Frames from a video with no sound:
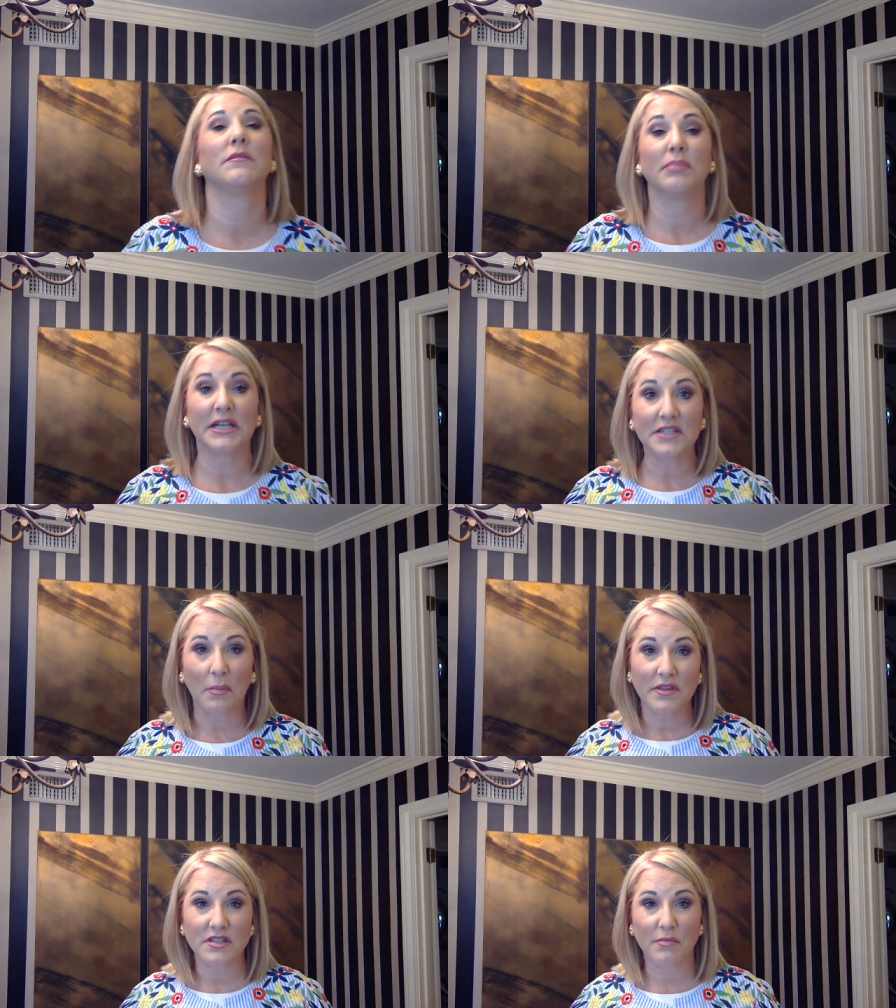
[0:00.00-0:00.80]
picked
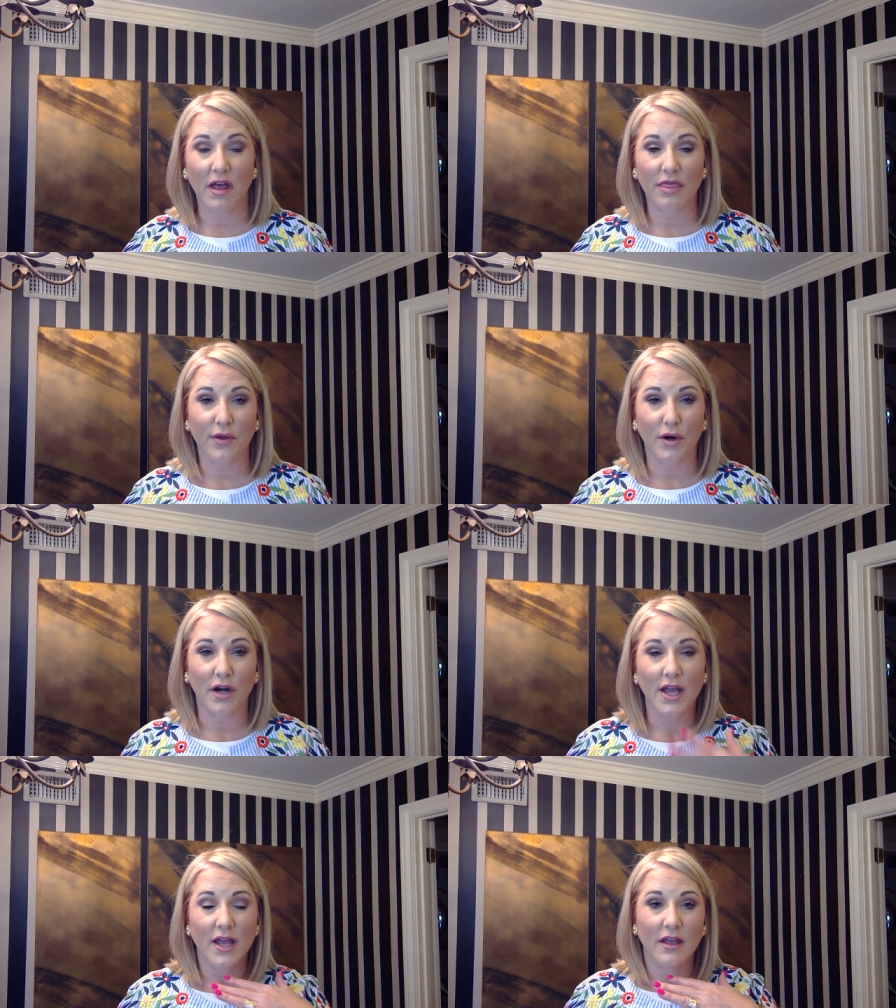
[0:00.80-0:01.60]
up this month,
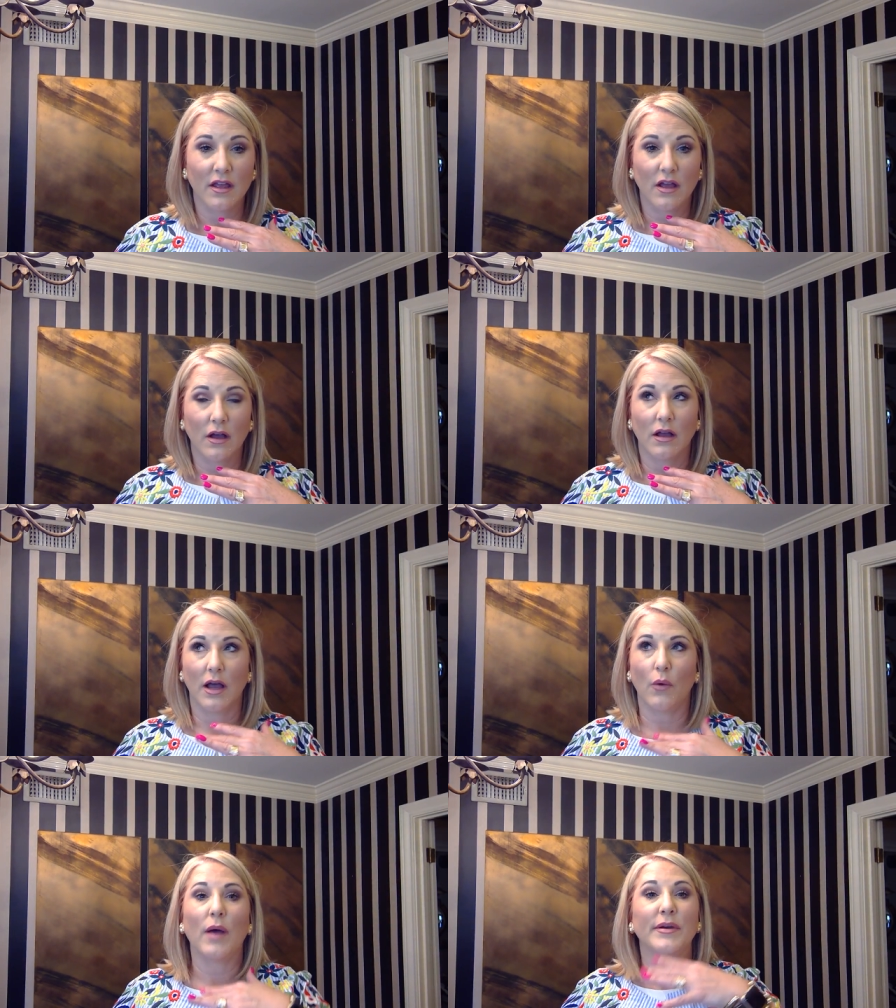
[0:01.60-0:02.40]
or,
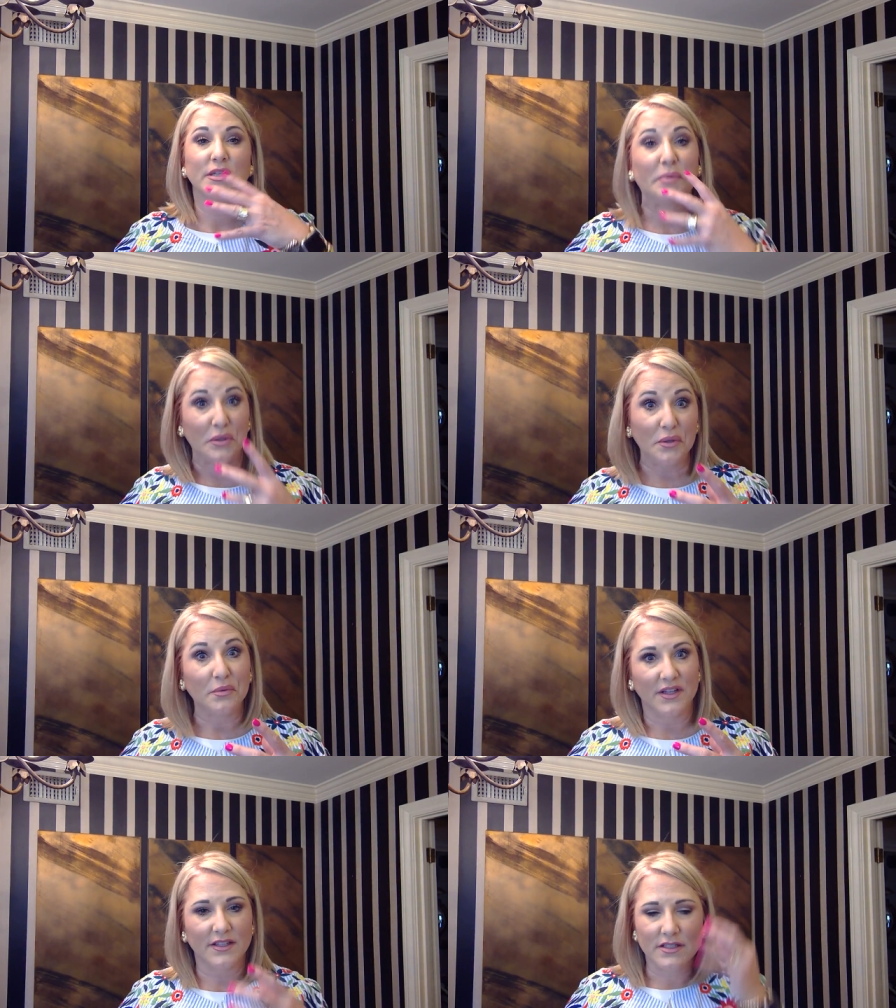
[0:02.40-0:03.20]
oh, I picked up a new
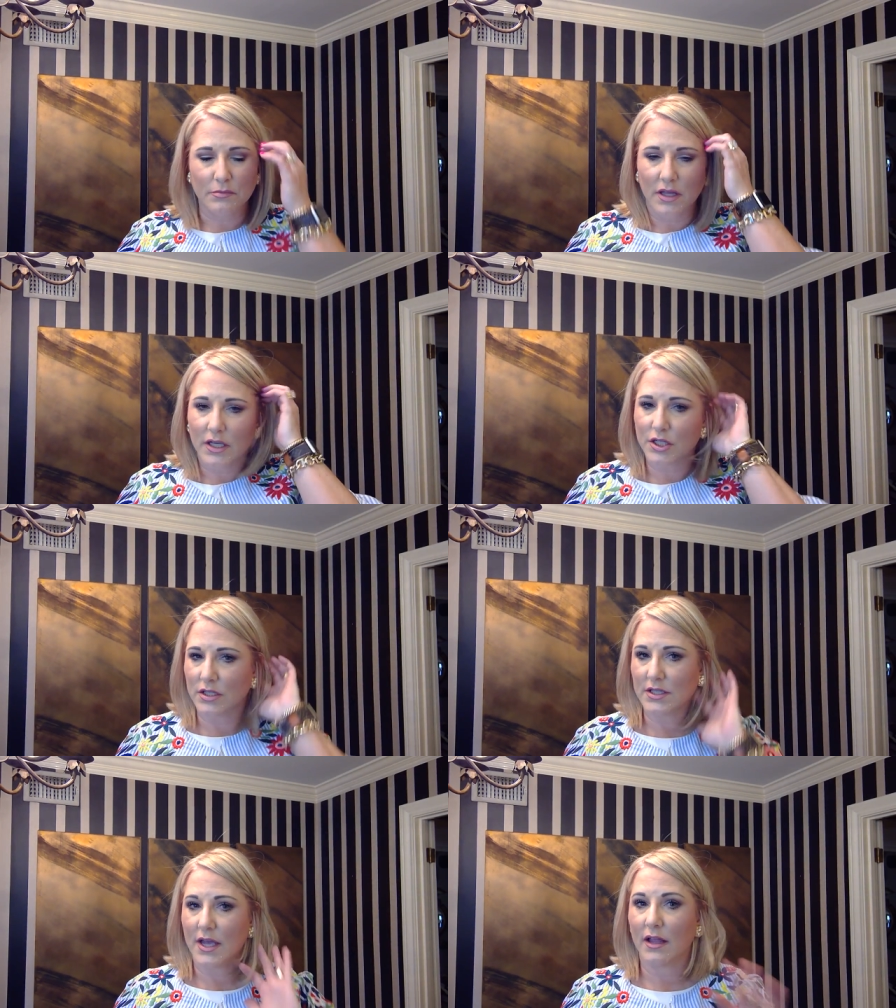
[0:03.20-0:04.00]
one this month, I should
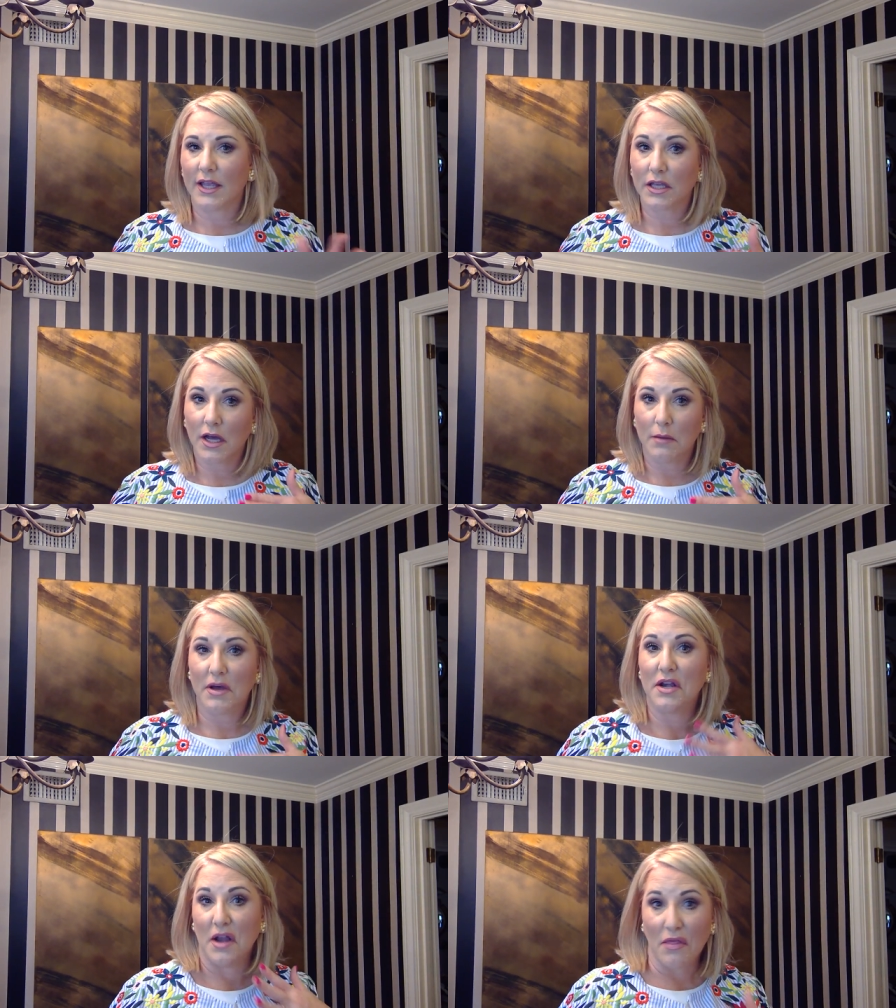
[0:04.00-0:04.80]
say, like um,
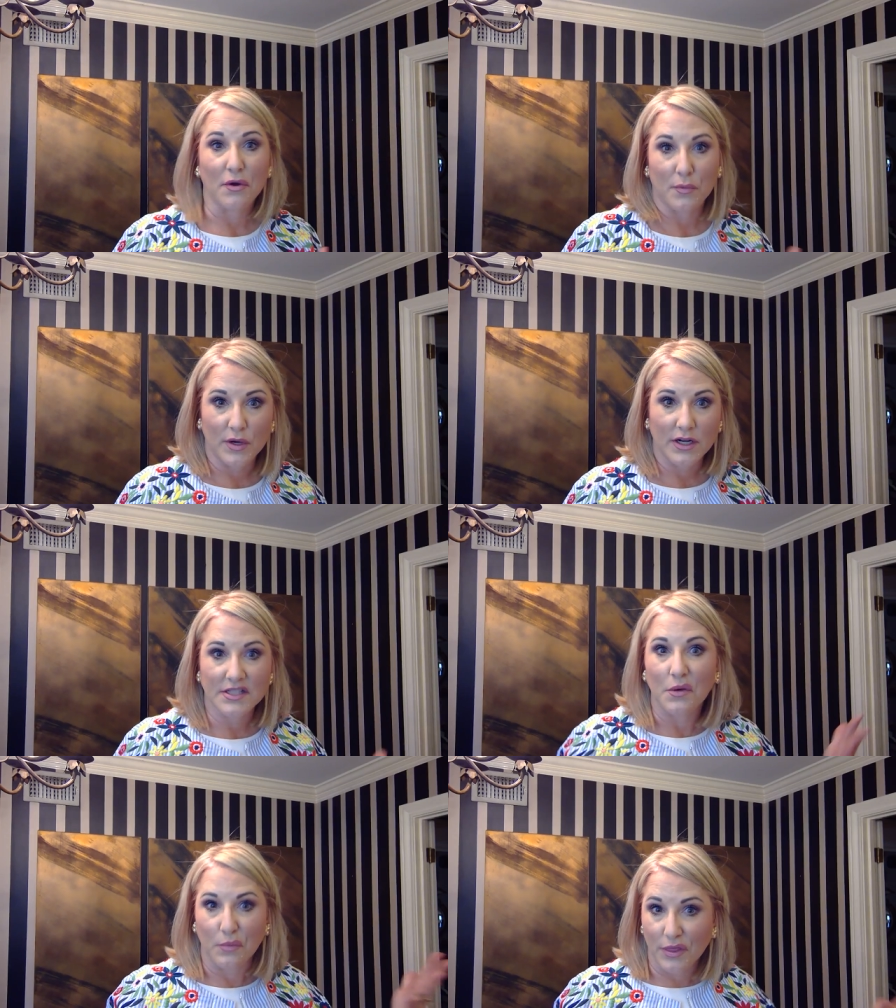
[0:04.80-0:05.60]
another one, because
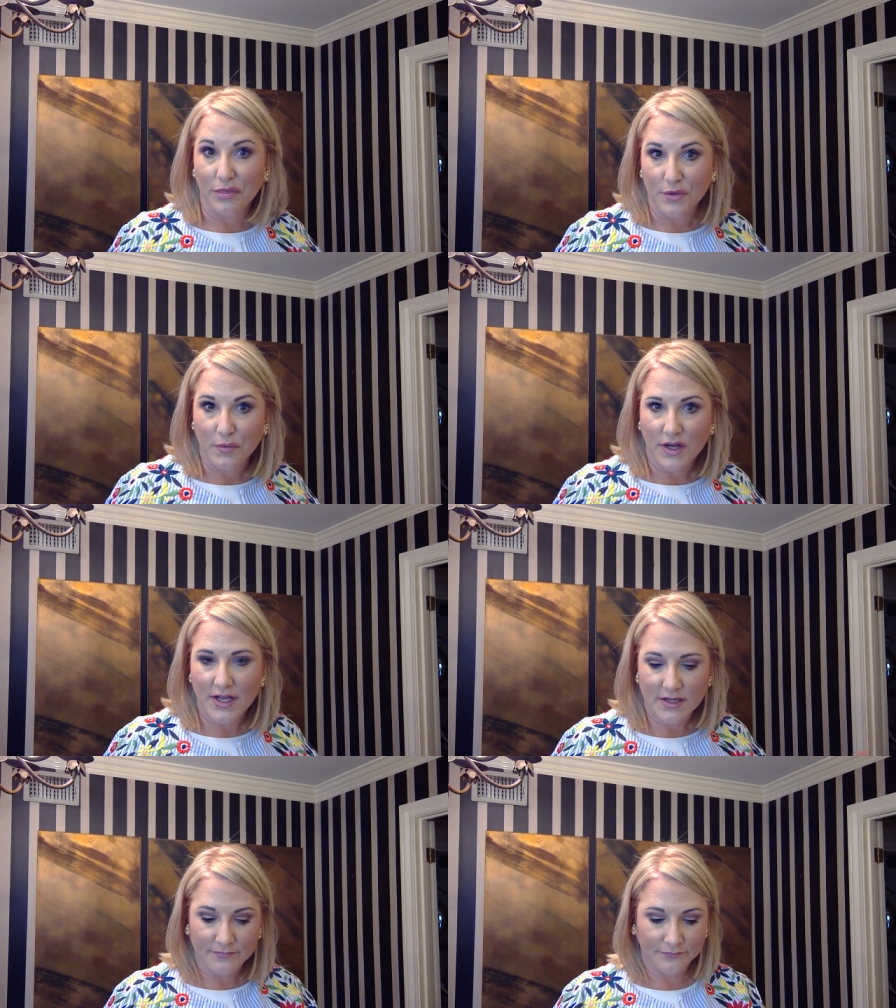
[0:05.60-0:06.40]
I went through
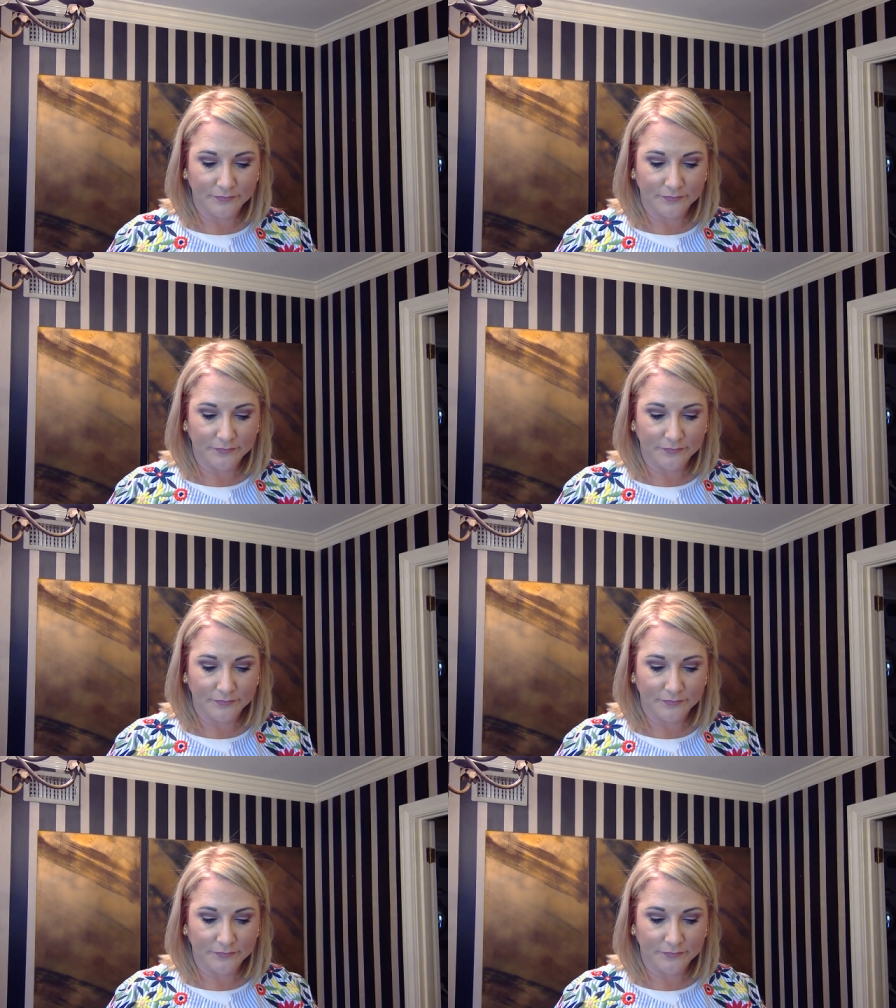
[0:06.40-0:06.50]
one.